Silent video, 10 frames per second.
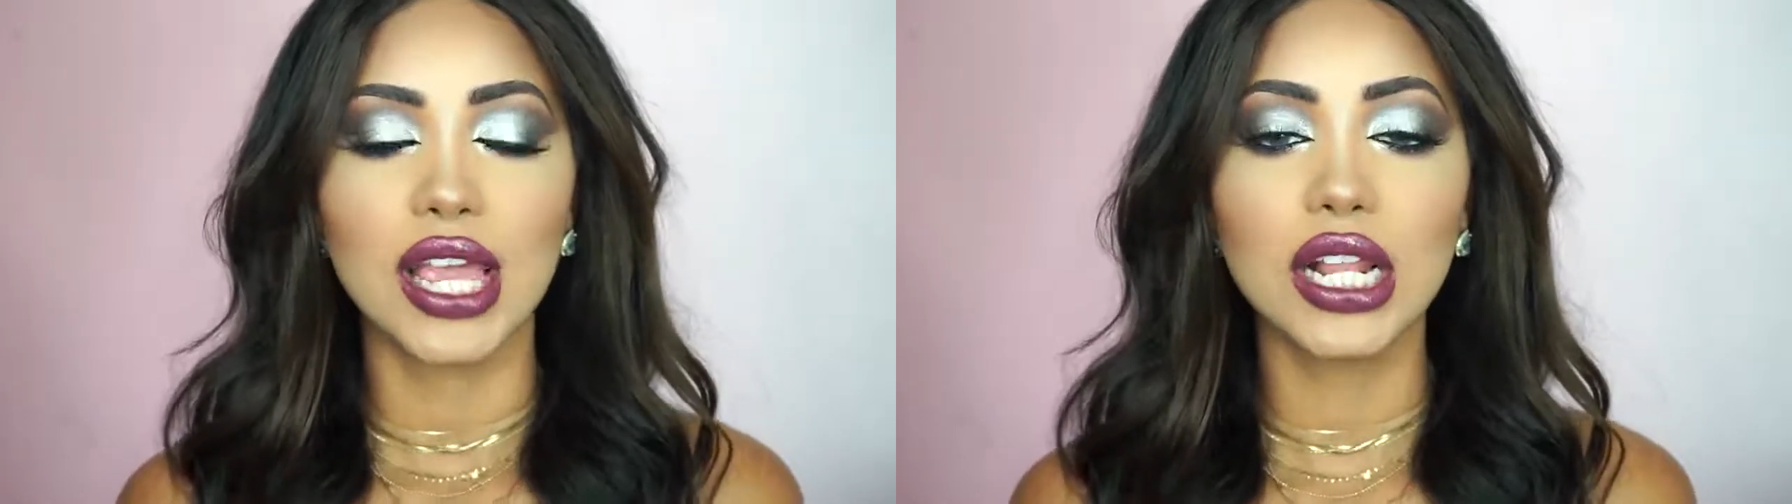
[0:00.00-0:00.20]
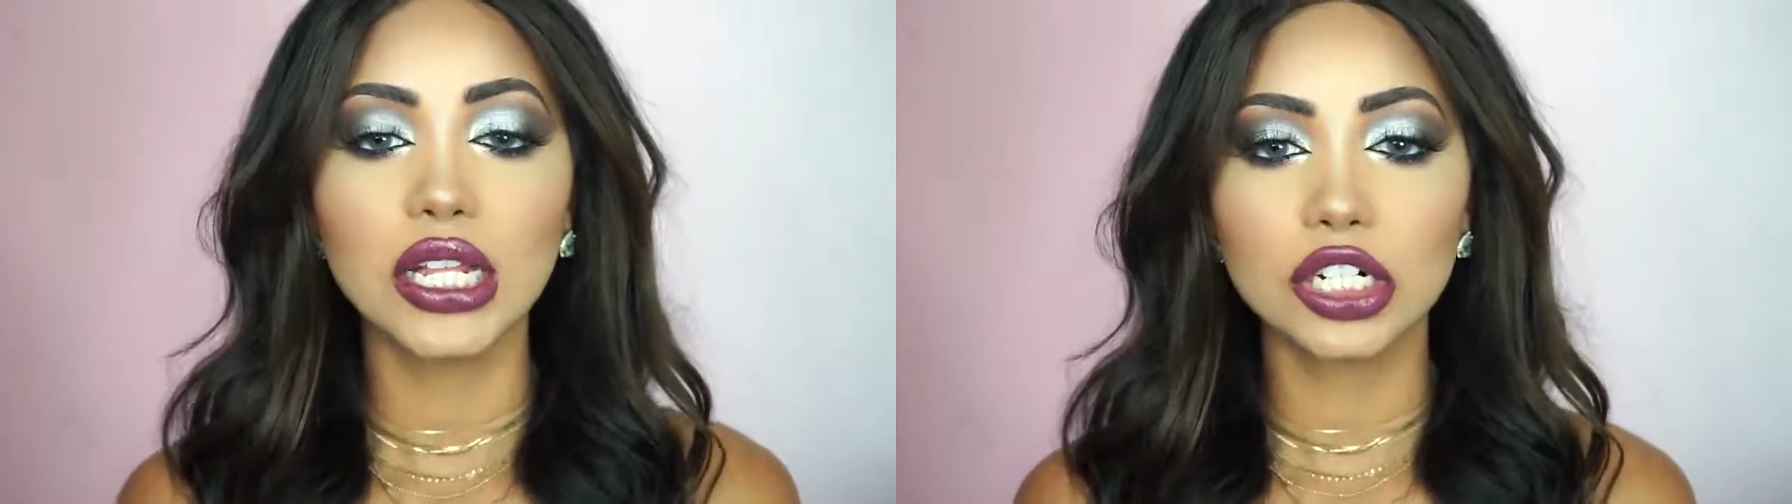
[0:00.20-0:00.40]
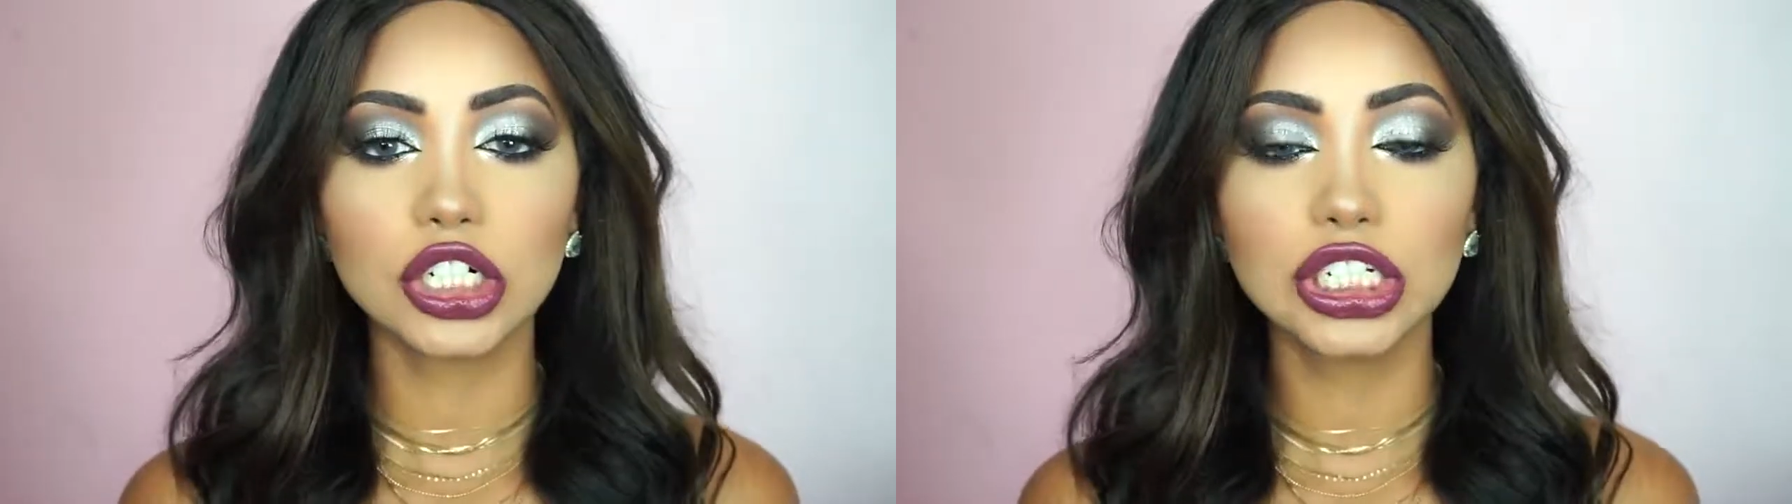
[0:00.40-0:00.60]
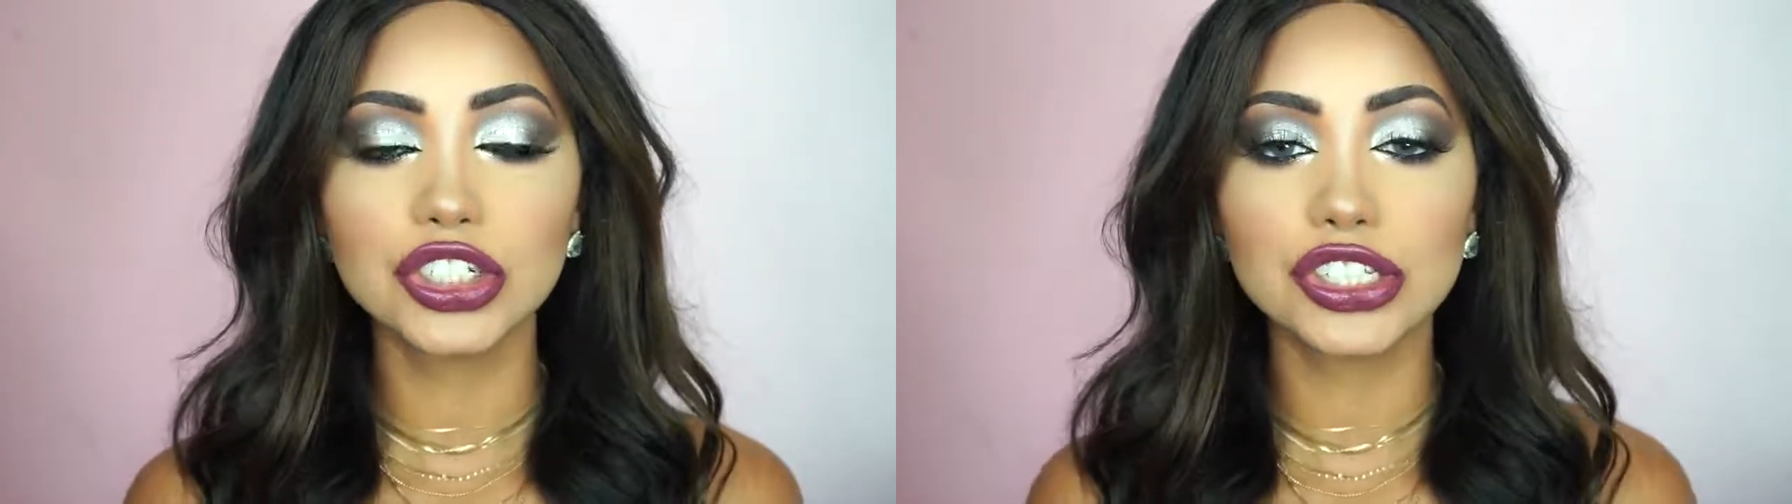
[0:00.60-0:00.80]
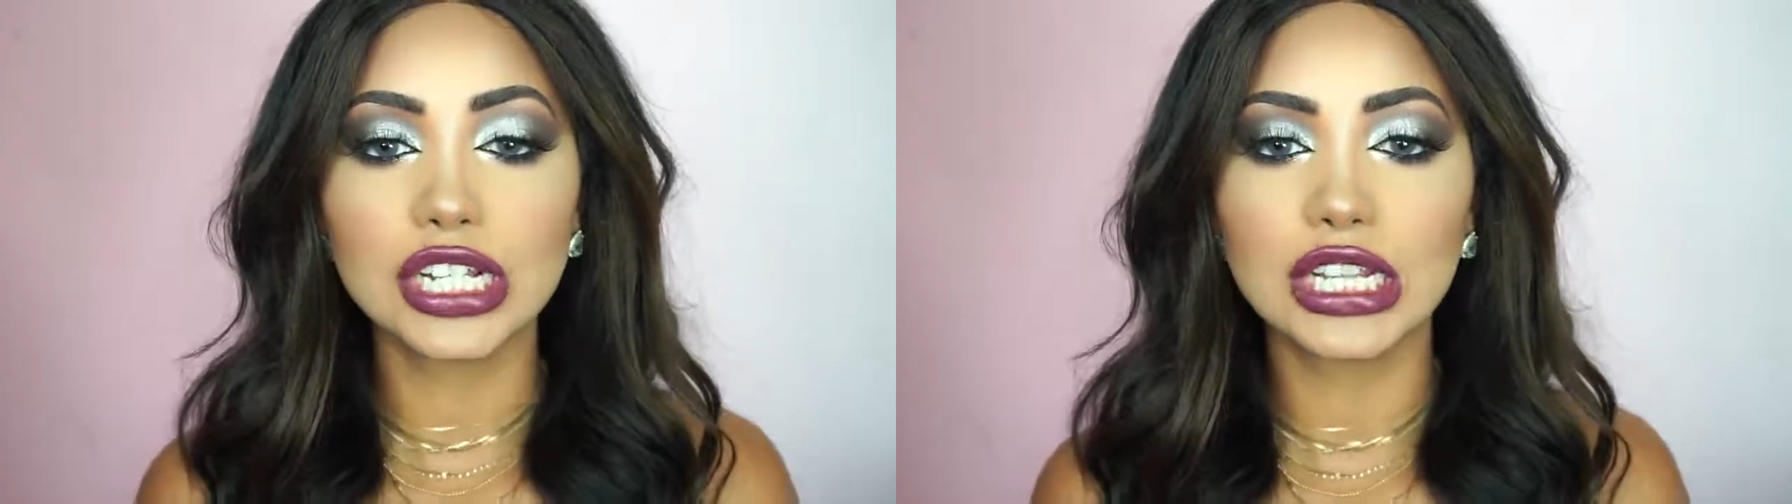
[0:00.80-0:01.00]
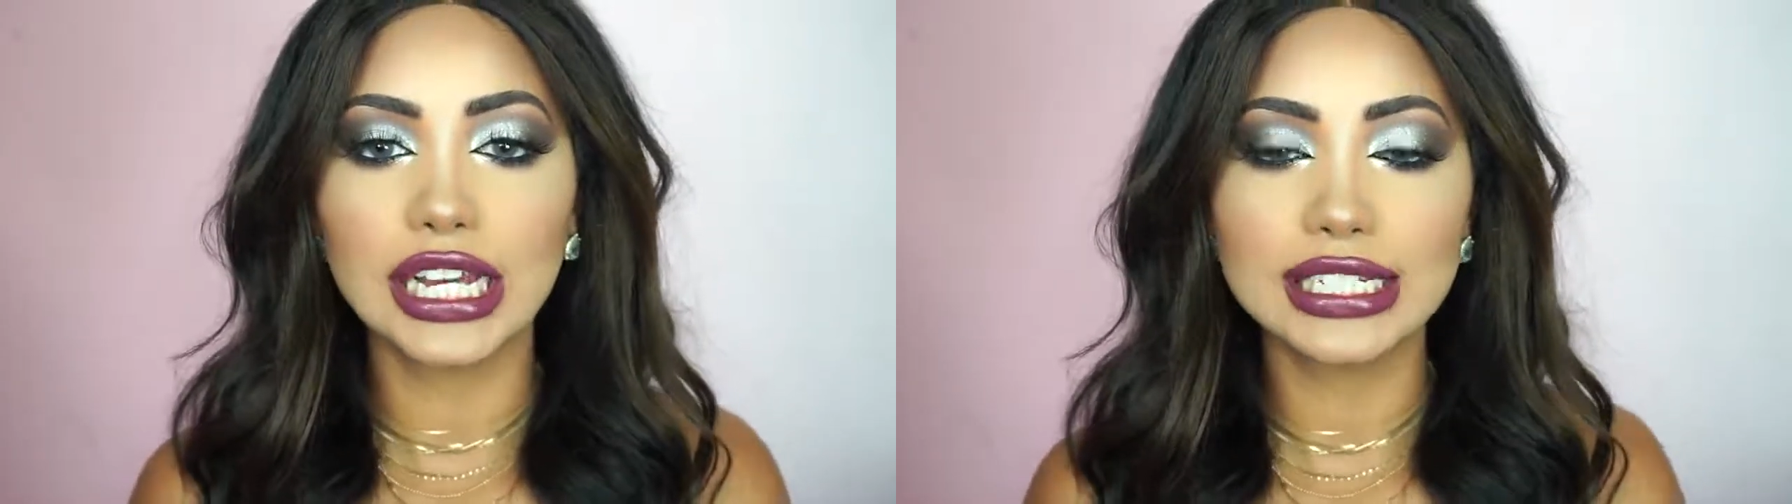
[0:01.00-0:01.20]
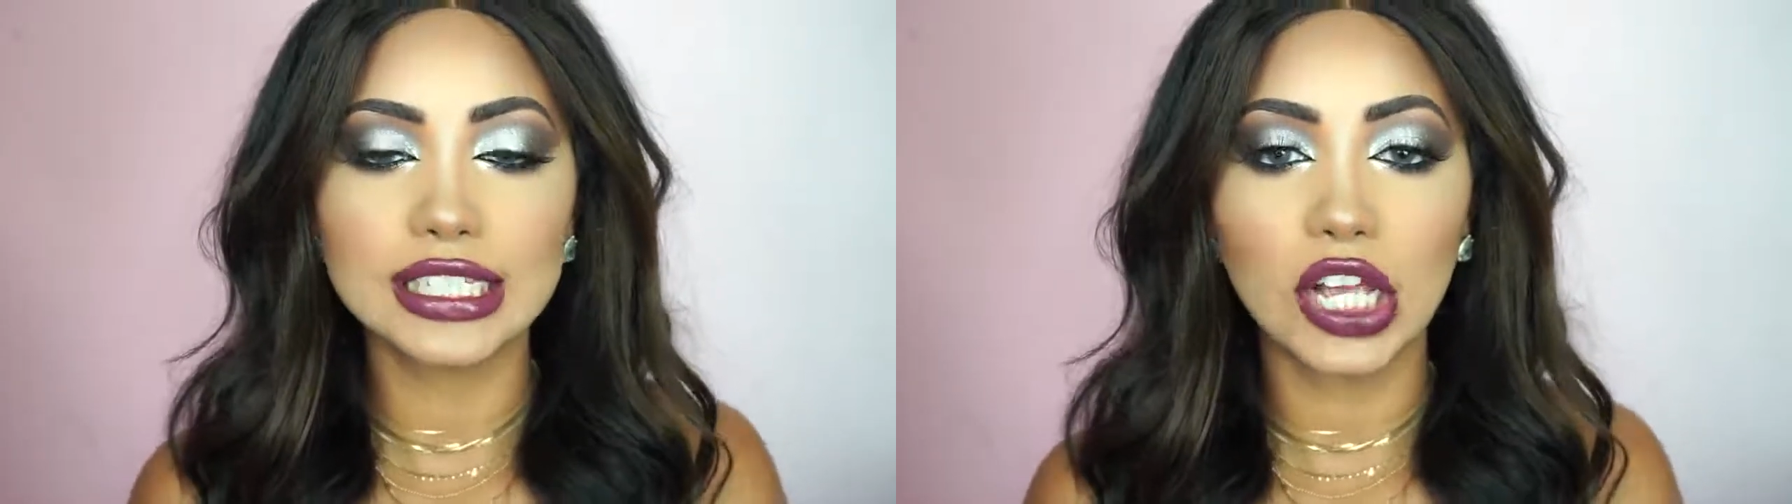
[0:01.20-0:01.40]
it literally just glides